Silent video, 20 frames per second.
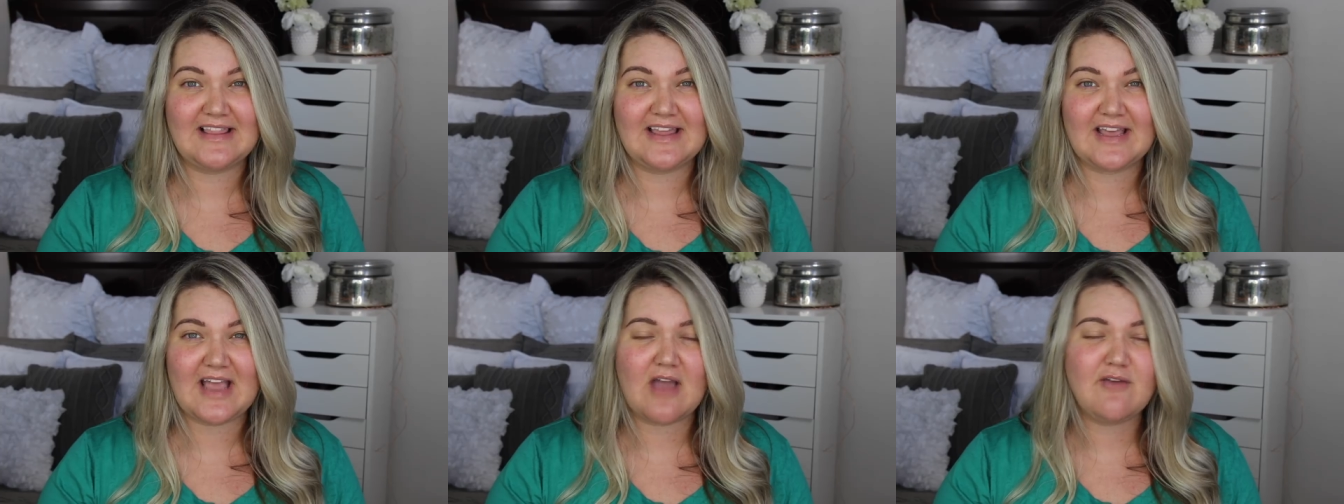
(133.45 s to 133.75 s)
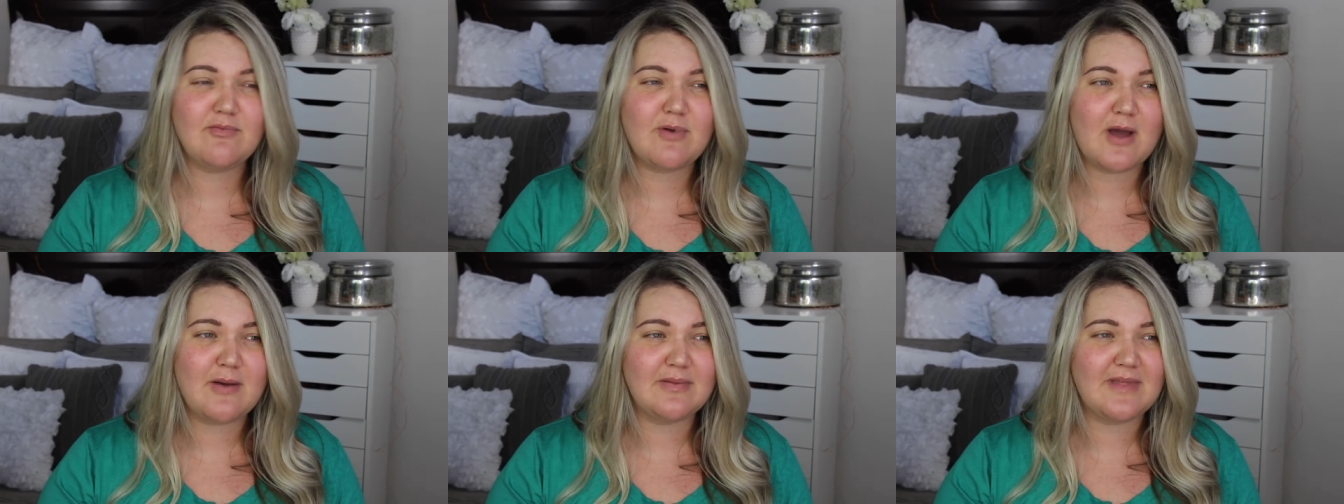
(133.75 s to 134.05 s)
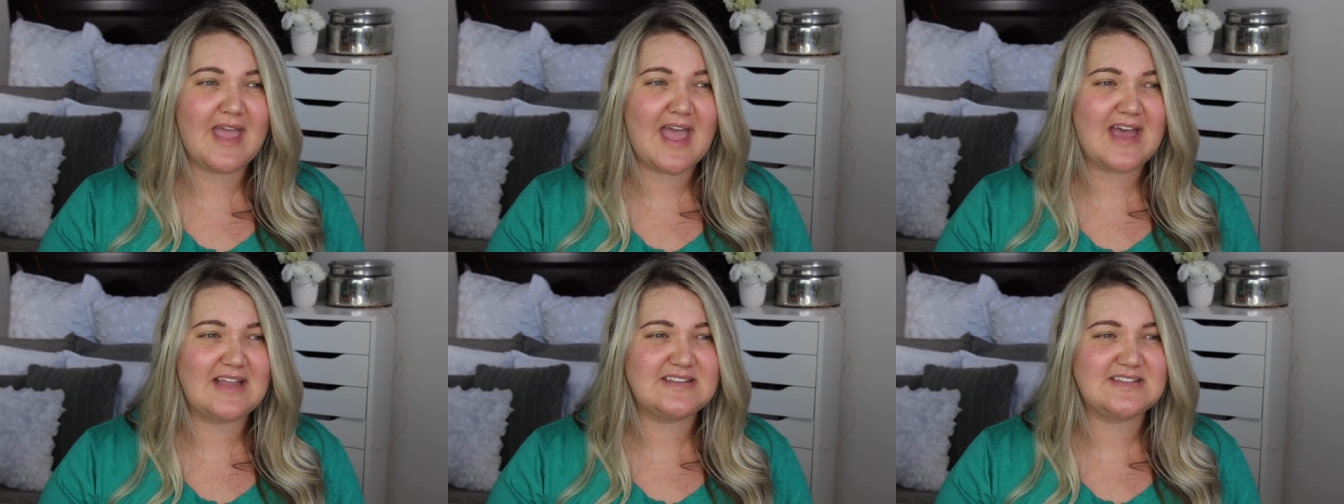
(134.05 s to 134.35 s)
Like I
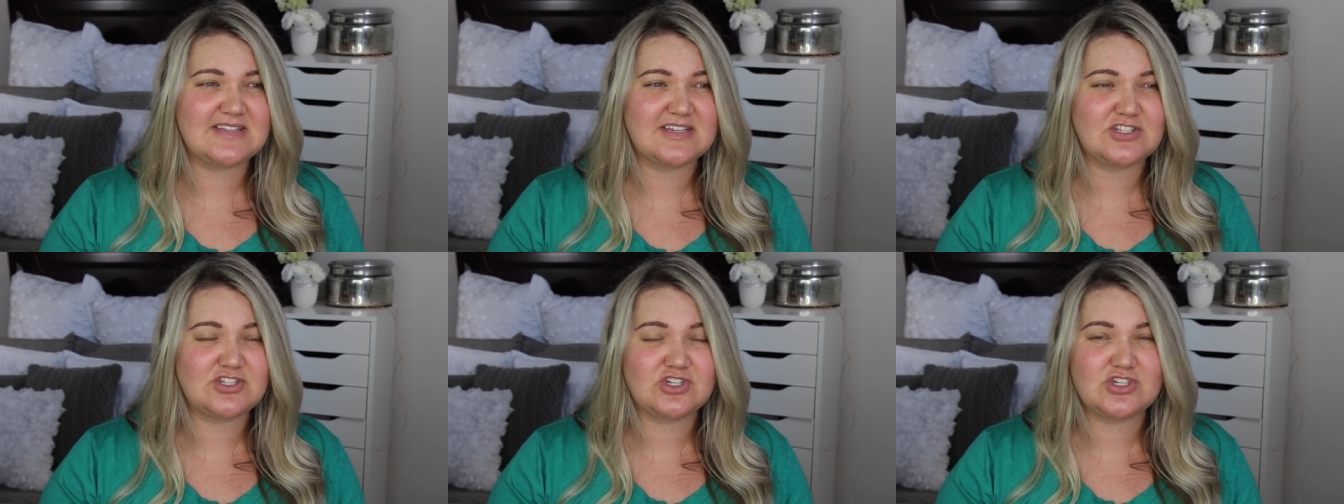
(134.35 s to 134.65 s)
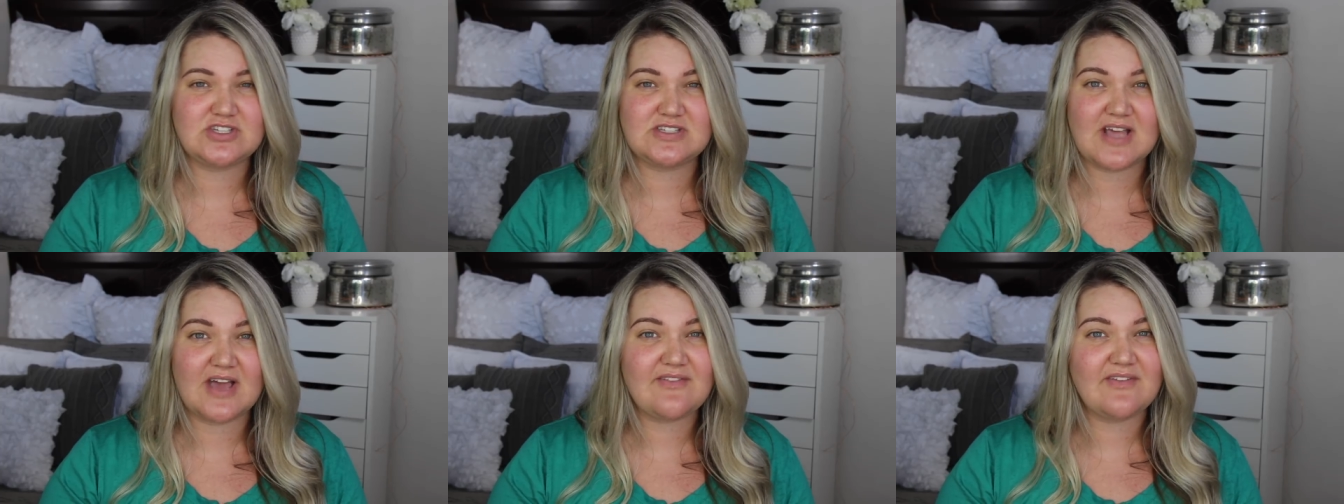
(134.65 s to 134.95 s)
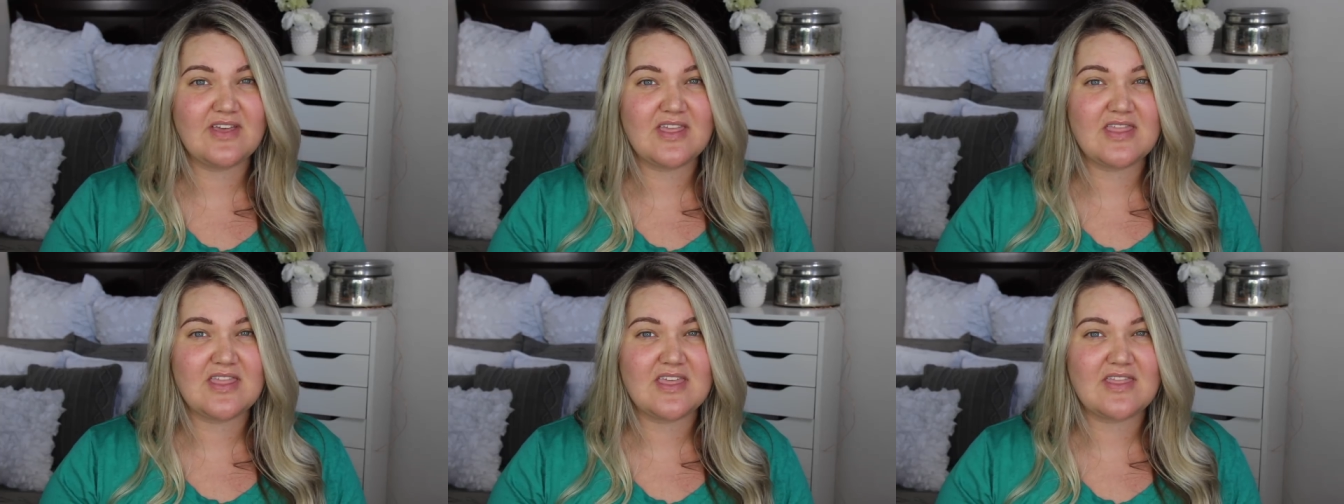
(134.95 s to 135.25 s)
probably had six or
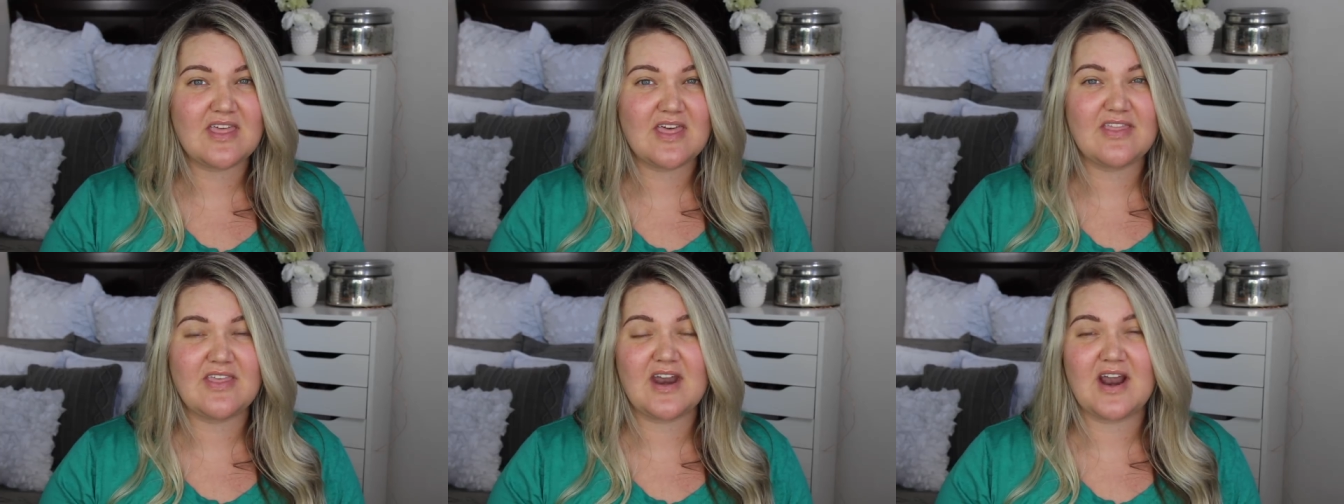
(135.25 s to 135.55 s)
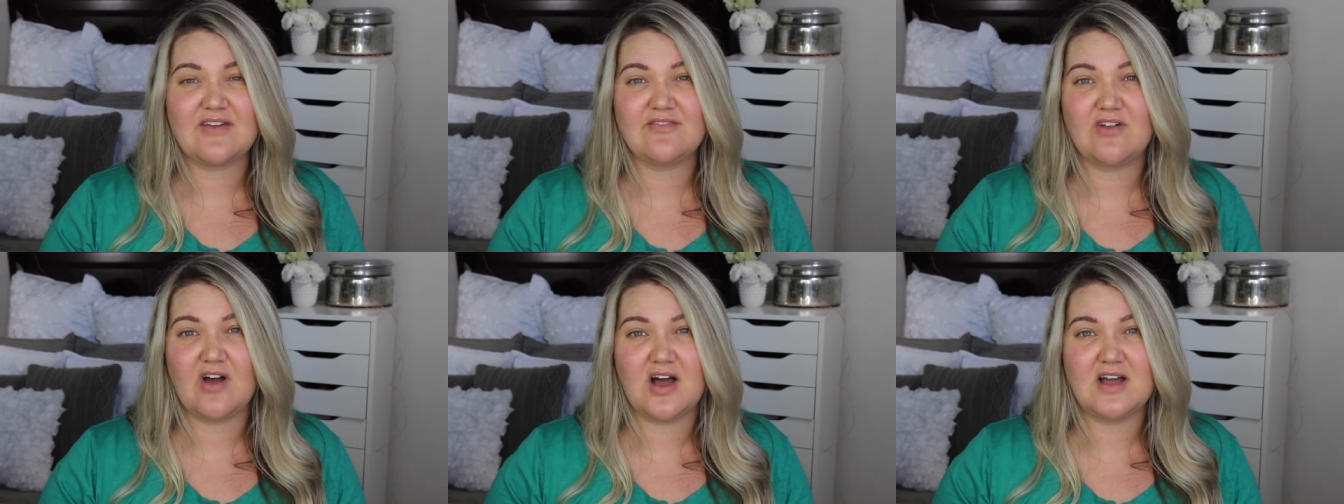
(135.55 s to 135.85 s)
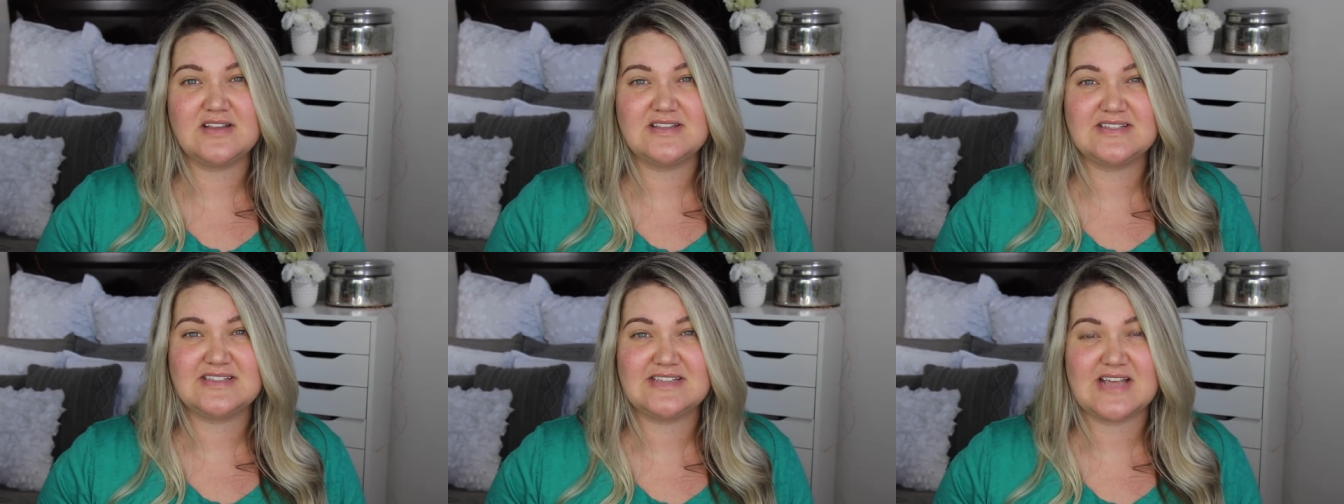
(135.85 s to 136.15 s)
seven that, that I've
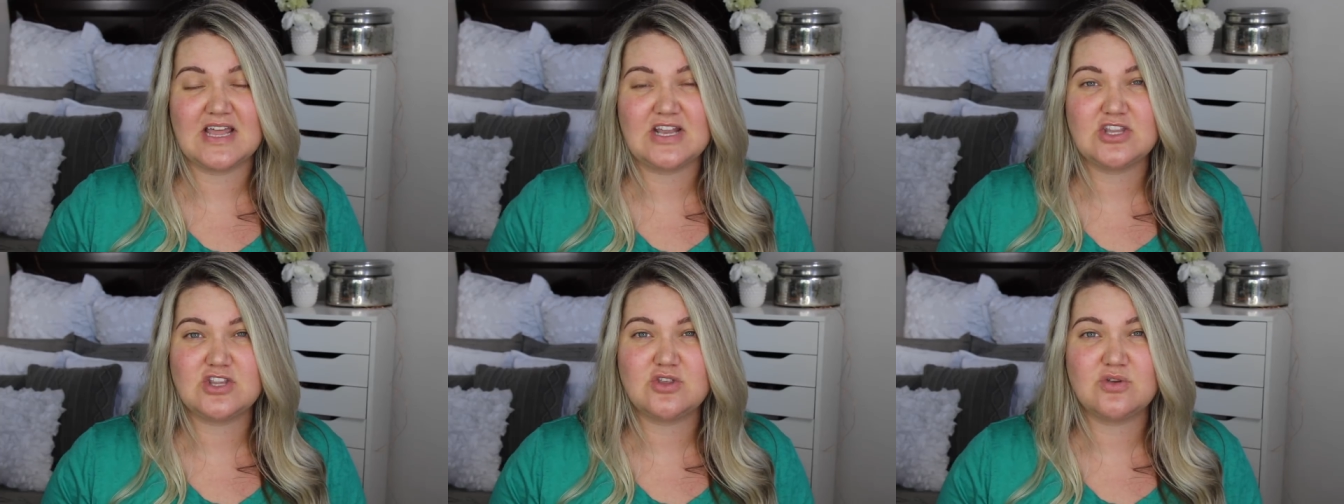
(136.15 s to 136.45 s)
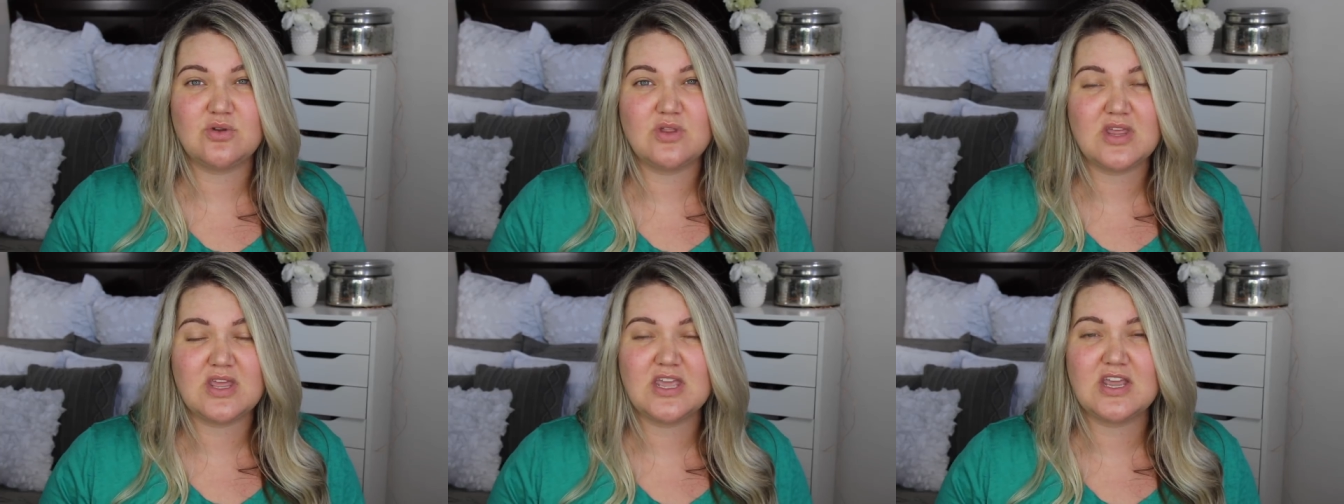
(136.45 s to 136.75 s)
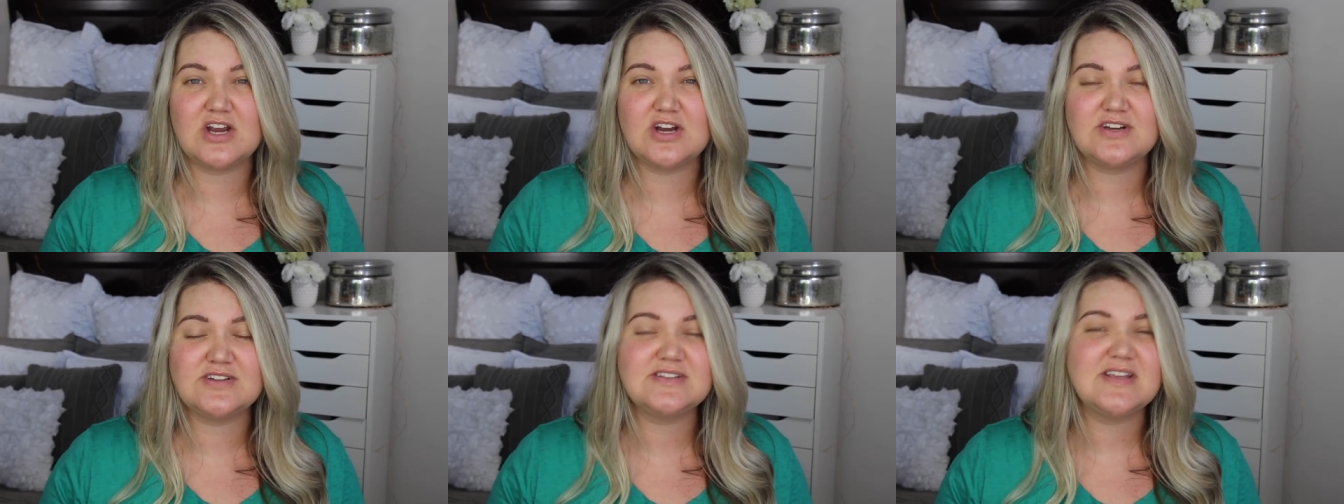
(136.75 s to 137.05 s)
gotten sent through the
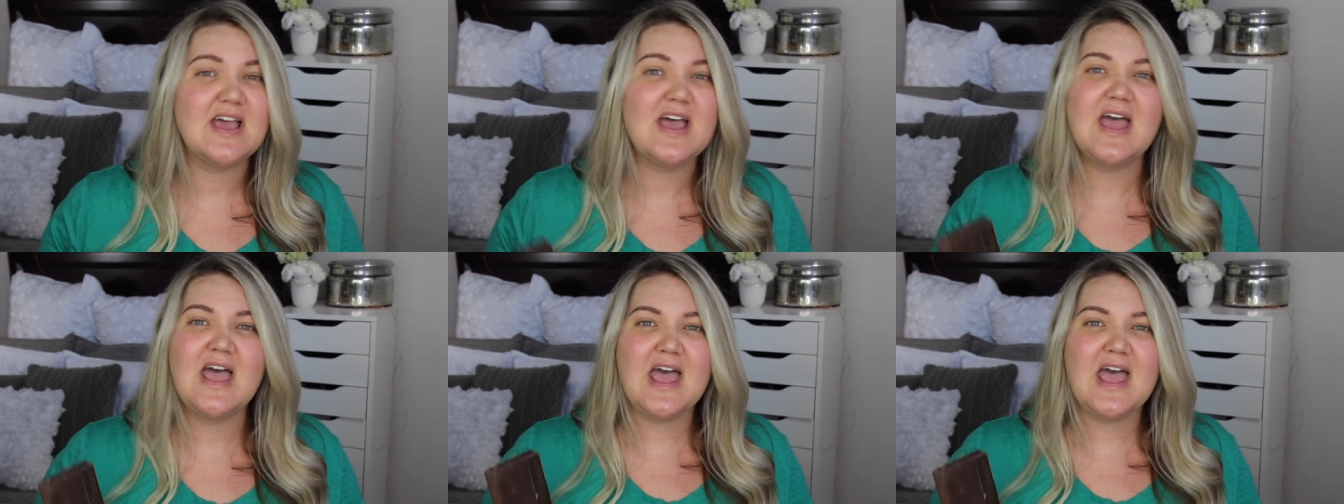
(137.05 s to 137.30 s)
years